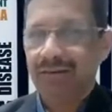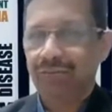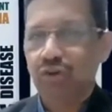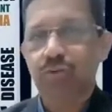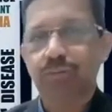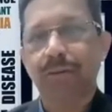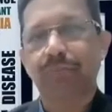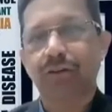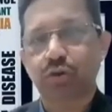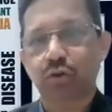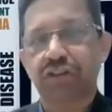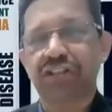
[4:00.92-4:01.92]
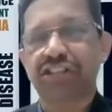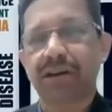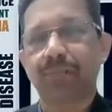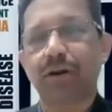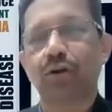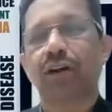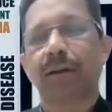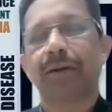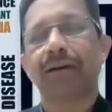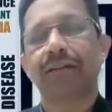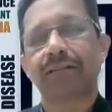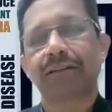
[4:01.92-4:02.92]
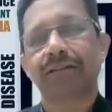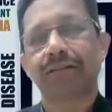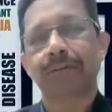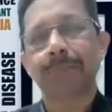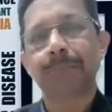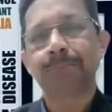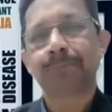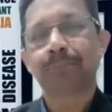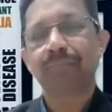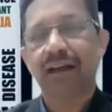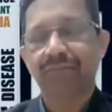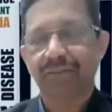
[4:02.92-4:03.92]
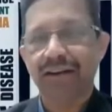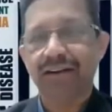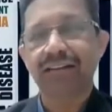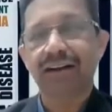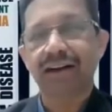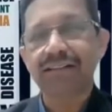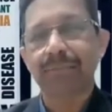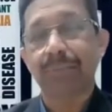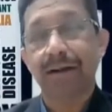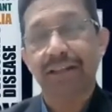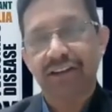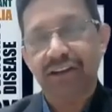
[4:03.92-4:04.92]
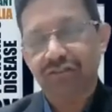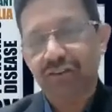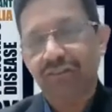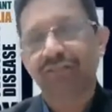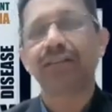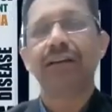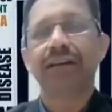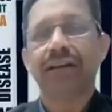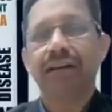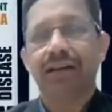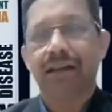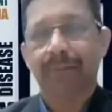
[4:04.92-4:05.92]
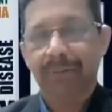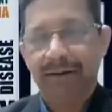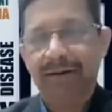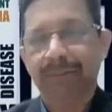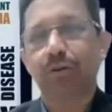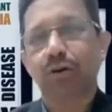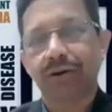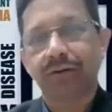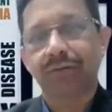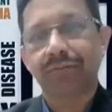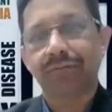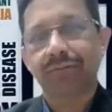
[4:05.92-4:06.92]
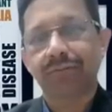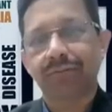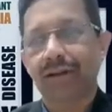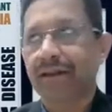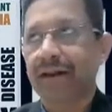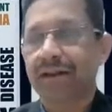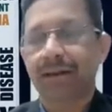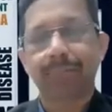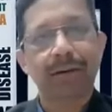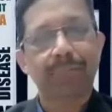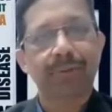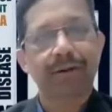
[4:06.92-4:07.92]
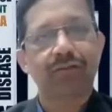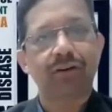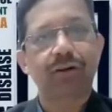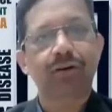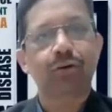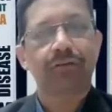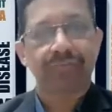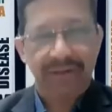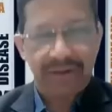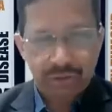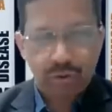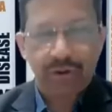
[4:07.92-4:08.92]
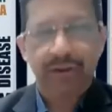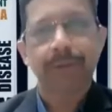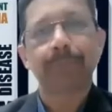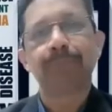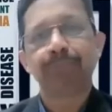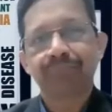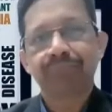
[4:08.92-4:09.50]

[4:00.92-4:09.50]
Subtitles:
which may for social stigma not have been discussed. And finally, there are some medications like beta blockers, like anti-epileptic drug called phenytoin,